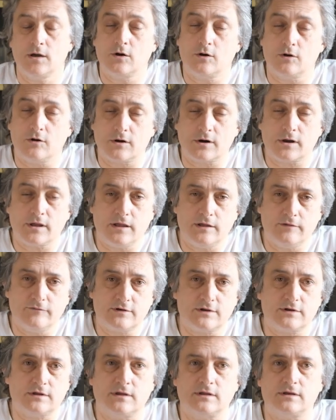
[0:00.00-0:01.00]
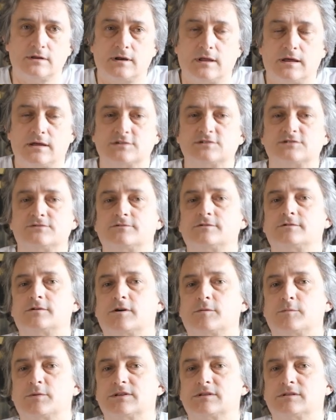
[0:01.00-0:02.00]
or even in a large
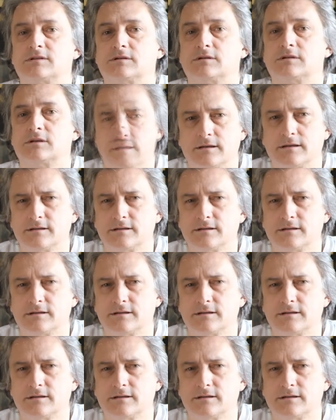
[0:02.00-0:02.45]
format.